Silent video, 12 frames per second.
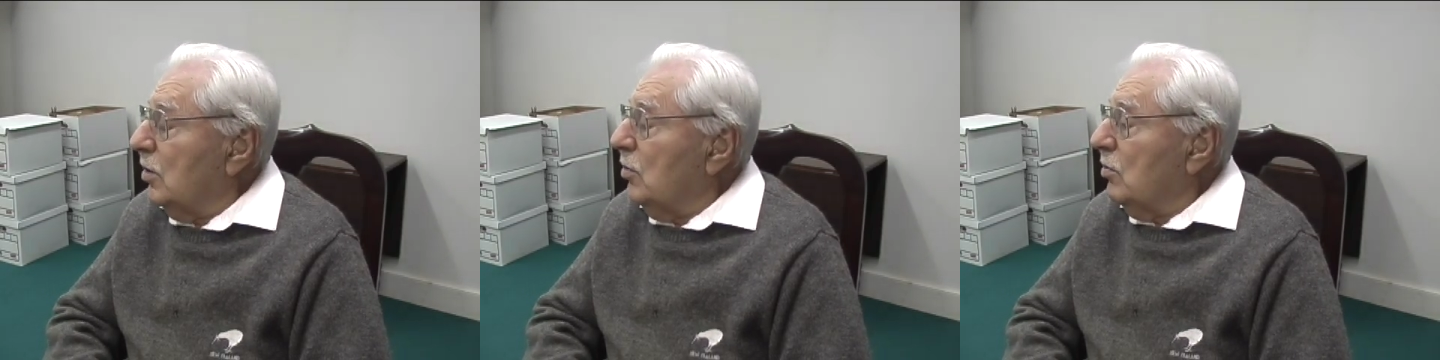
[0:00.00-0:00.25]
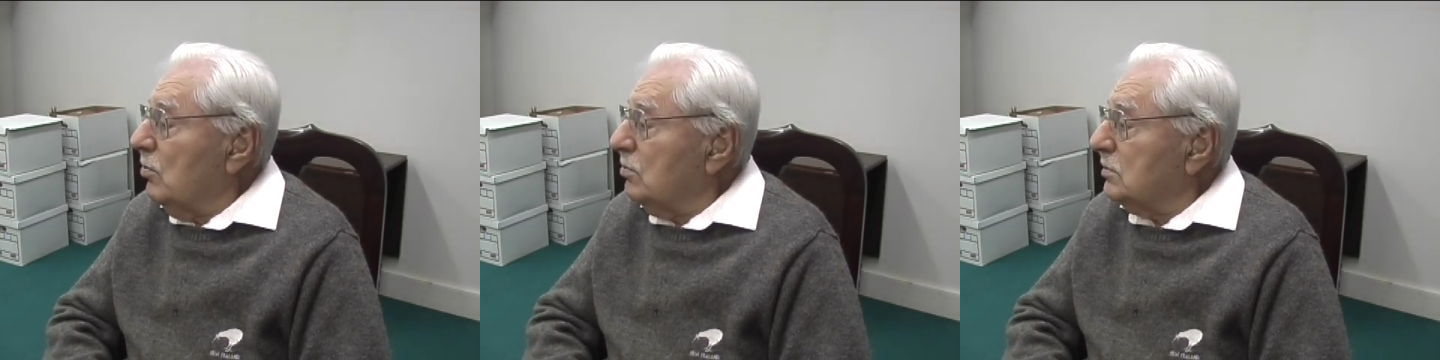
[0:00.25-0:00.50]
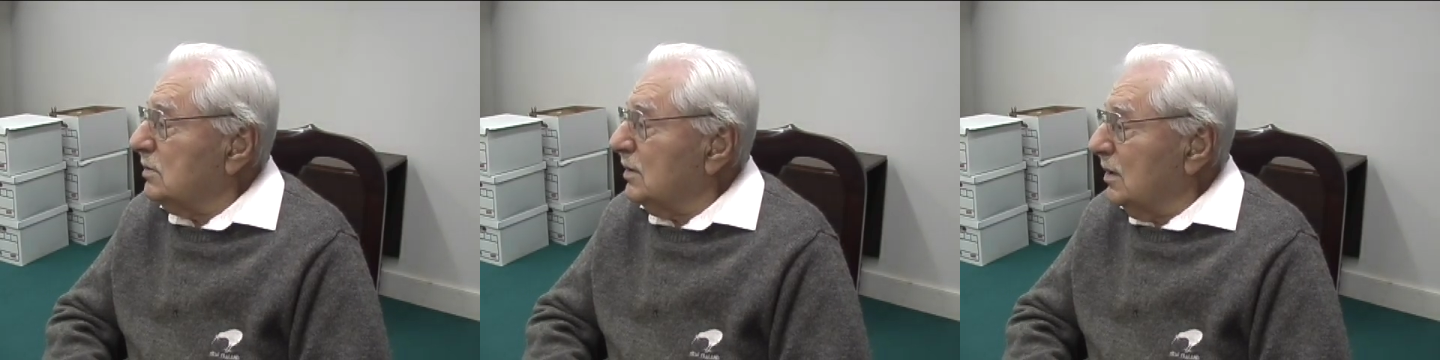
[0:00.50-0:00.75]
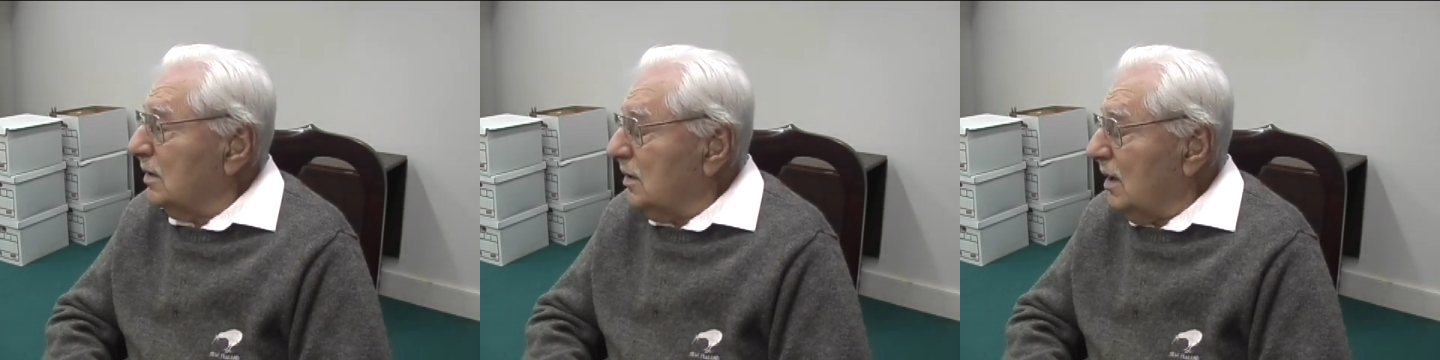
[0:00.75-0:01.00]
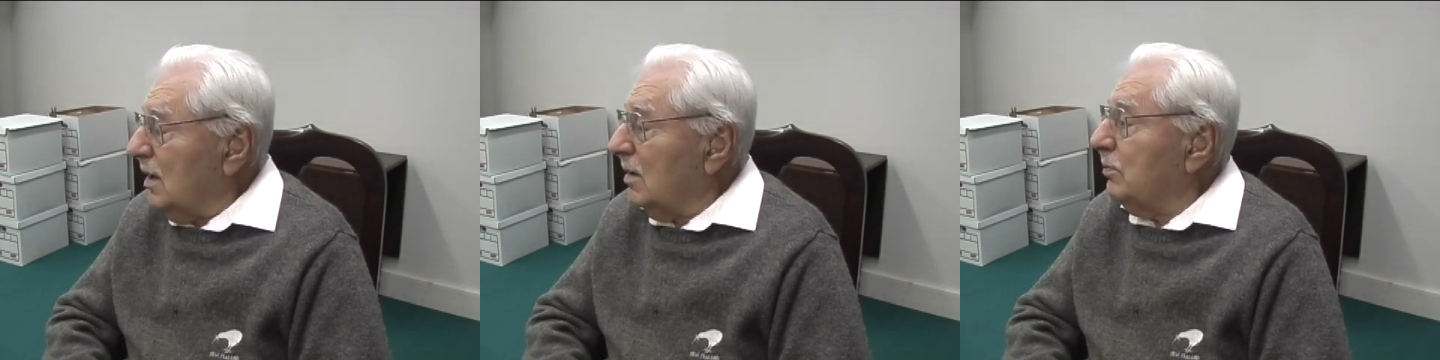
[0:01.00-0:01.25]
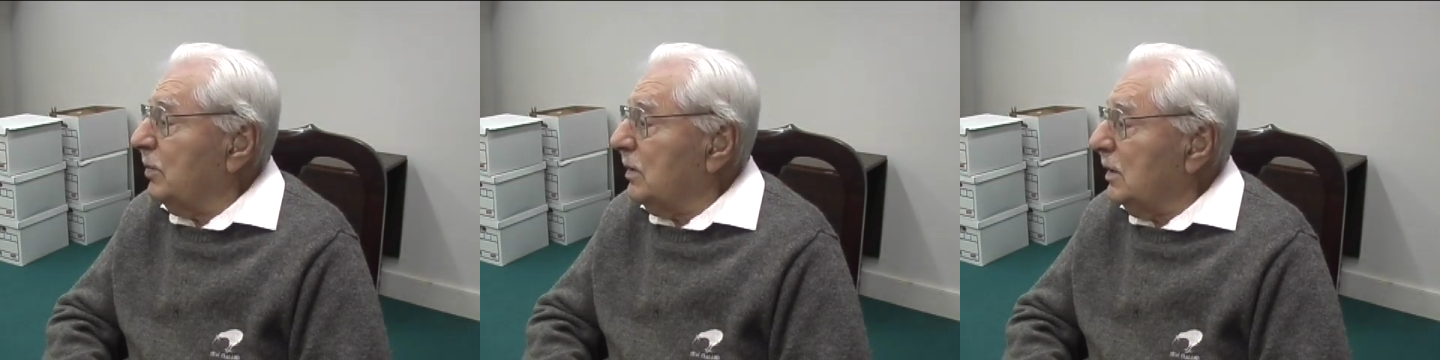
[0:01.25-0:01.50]
who was in the camp,
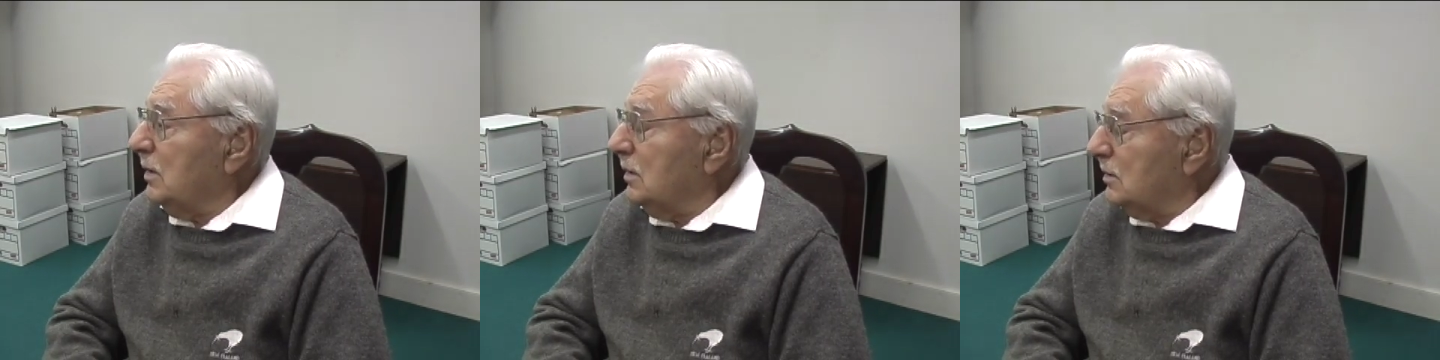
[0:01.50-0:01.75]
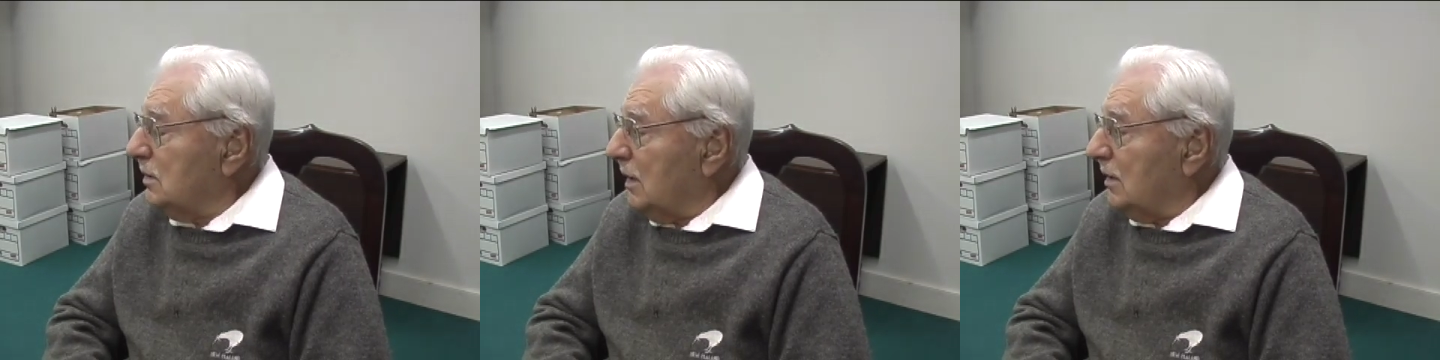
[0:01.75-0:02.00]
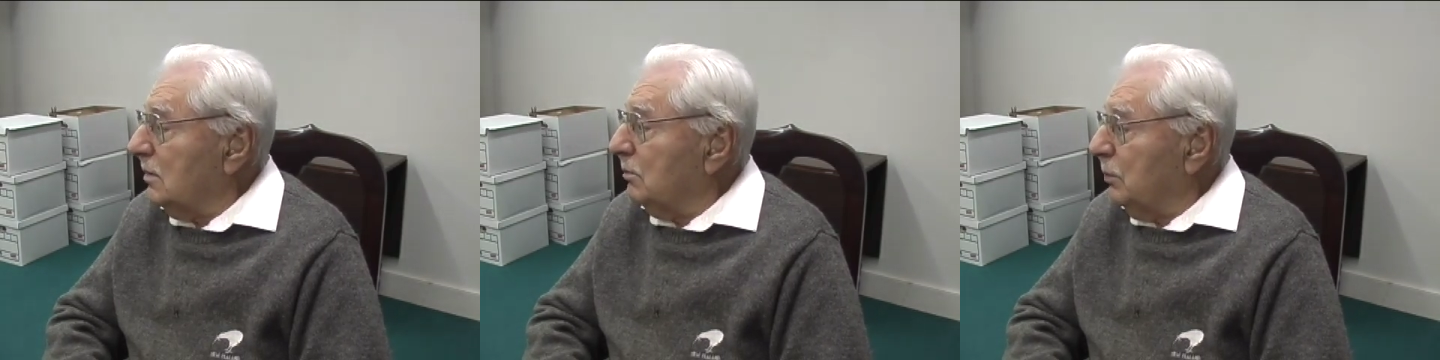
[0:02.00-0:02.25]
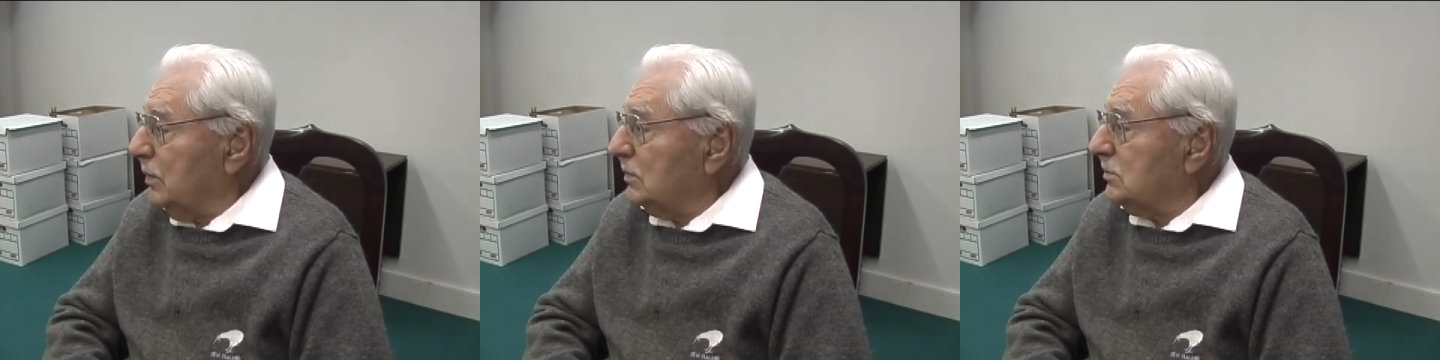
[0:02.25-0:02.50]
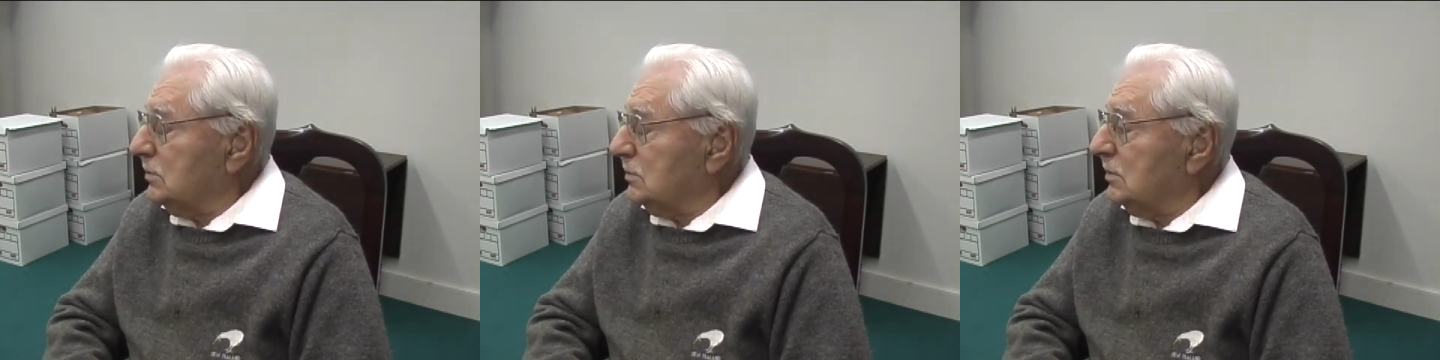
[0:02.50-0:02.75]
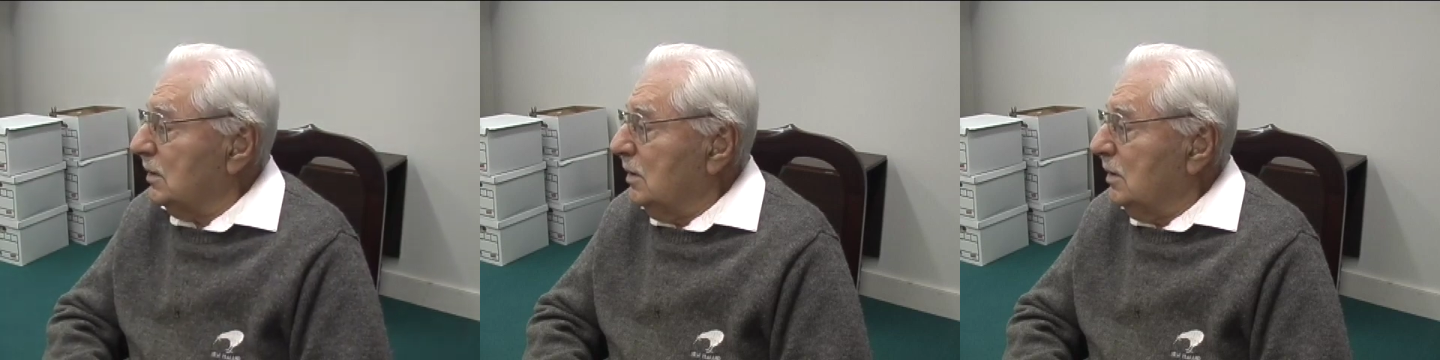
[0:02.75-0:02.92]
and he had taken pictures